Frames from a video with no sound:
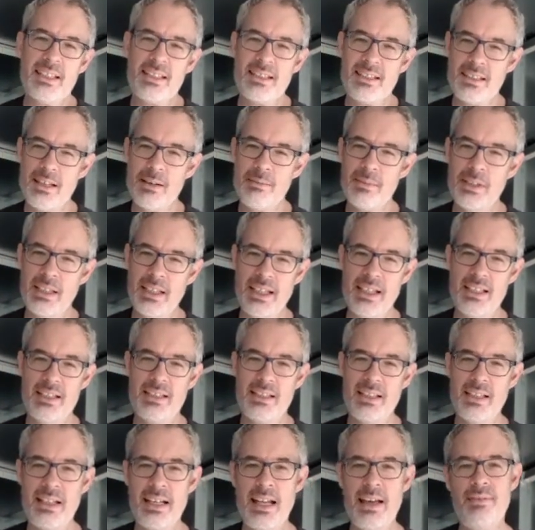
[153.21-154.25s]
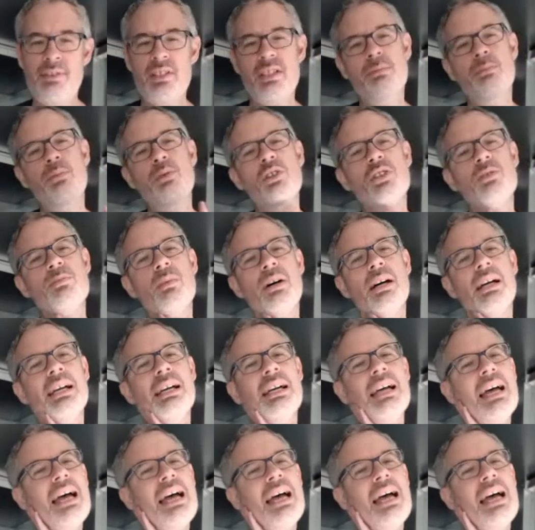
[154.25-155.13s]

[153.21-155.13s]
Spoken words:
some lids and then having to push my